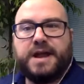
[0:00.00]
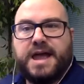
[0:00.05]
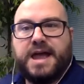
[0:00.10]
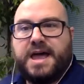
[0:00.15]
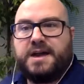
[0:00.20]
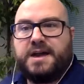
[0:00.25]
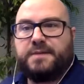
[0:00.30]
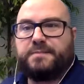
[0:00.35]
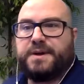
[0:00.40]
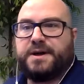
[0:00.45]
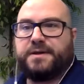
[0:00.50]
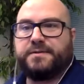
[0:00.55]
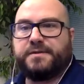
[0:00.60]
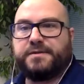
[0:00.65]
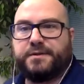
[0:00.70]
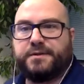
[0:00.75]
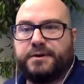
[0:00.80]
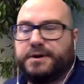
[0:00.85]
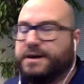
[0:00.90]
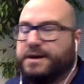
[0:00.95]
at about the
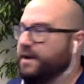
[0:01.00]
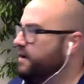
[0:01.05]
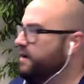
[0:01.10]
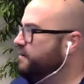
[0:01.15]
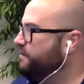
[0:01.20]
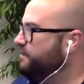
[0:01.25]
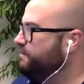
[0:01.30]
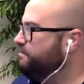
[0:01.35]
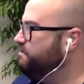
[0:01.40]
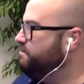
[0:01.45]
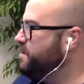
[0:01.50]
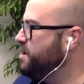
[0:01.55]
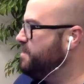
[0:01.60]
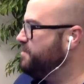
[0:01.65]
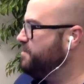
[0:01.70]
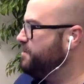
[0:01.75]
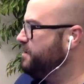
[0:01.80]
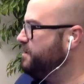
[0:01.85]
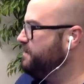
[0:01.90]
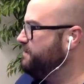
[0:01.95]
thirty-eight or
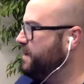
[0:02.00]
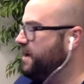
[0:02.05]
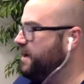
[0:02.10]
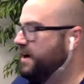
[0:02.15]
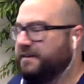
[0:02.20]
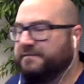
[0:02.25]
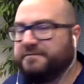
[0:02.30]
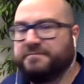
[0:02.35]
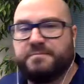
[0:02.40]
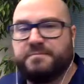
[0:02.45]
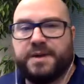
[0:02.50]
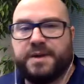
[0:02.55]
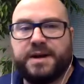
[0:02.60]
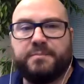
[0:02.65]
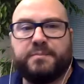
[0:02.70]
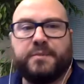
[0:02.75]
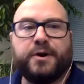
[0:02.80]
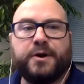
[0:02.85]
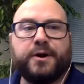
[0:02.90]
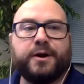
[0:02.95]
thirty-five minute
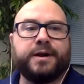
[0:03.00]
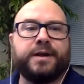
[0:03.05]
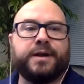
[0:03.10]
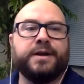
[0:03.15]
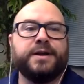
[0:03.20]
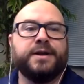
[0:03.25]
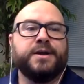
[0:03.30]
mark.